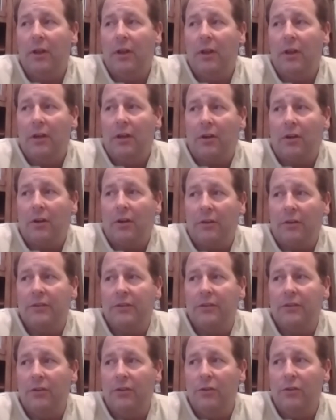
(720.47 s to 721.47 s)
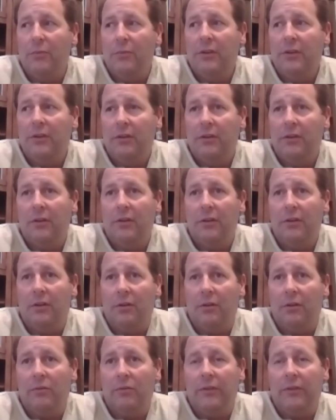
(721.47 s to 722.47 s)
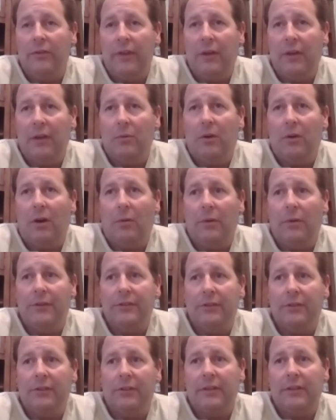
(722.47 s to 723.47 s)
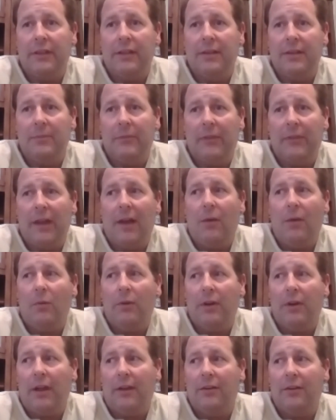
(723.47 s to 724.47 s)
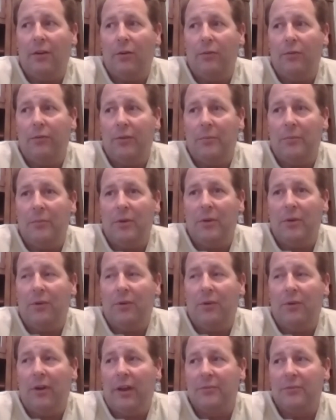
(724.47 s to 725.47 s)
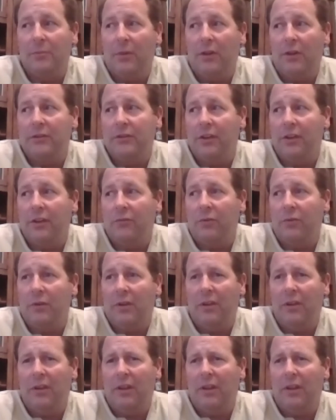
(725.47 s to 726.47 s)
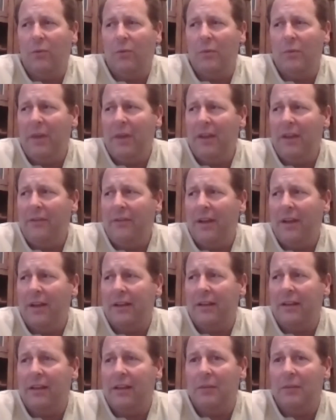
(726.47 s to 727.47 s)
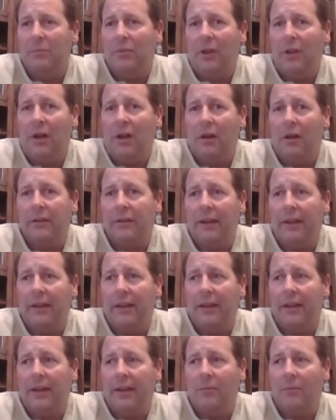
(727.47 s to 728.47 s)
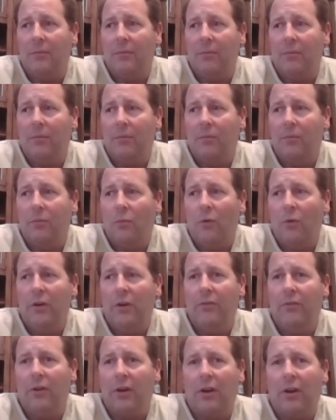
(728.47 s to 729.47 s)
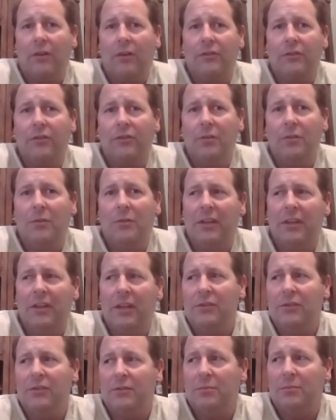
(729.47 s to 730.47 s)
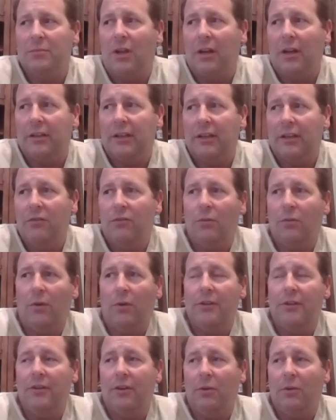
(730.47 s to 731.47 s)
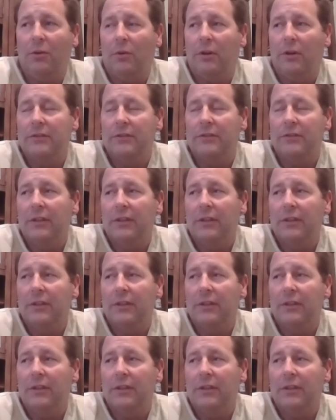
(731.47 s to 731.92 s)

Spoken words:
Carson Newman, they were always a good team. That one I don't remember as much of. We may have had a kick blocked that game. One of our Carson Newman kicks was blocked. I don't know what year it was.